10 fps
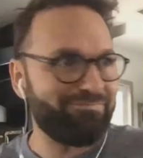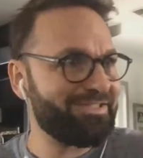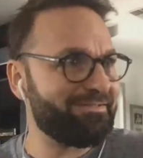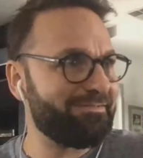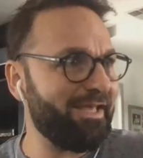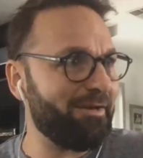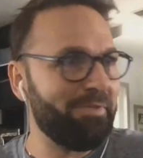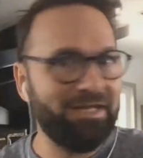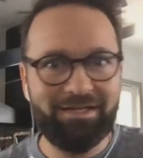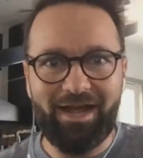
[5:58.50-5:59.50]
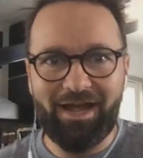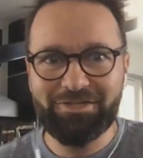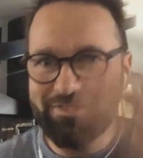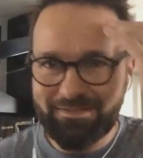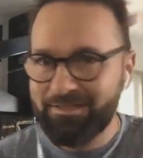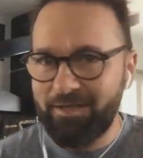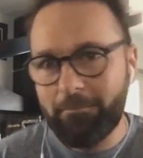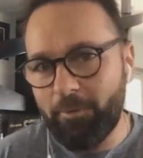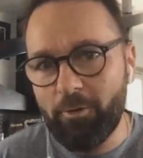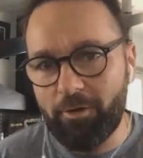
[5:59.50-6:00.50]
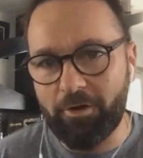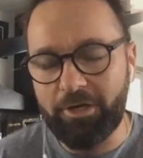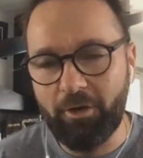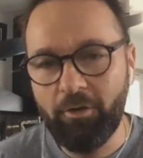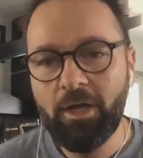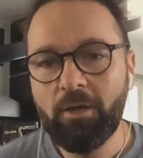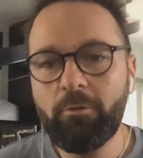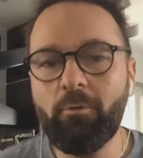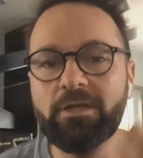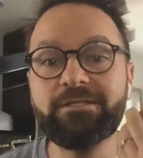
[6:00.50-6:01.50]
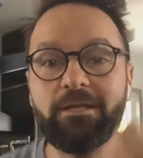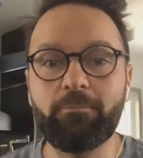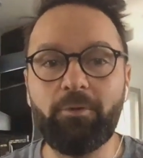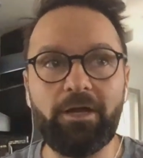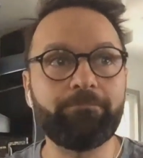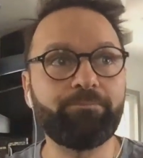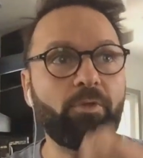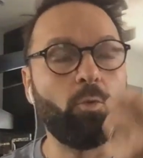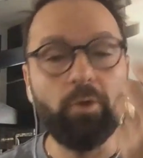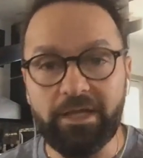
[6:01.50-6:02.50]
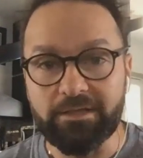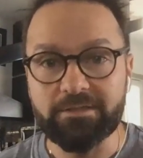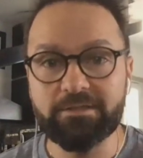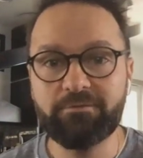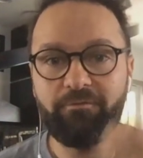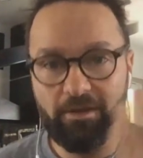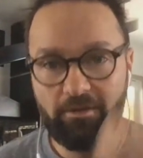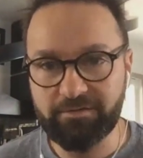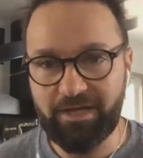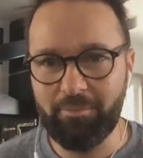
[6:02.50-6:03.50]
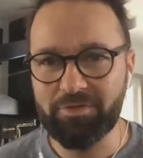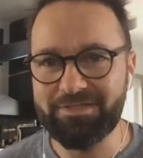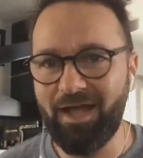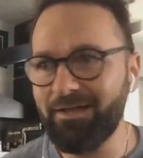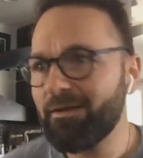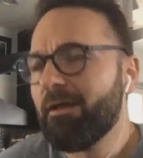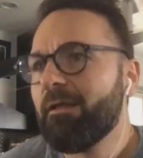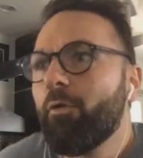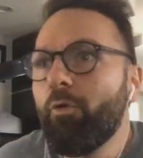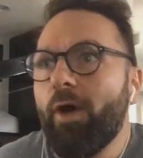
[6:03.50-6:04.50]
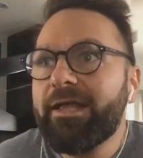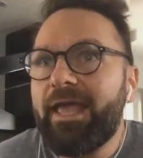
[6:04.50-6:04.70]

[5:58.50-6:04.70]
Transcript: get a min cash. It's like not poker, you know. We want to celebrate wins, final tables, not ooh, I came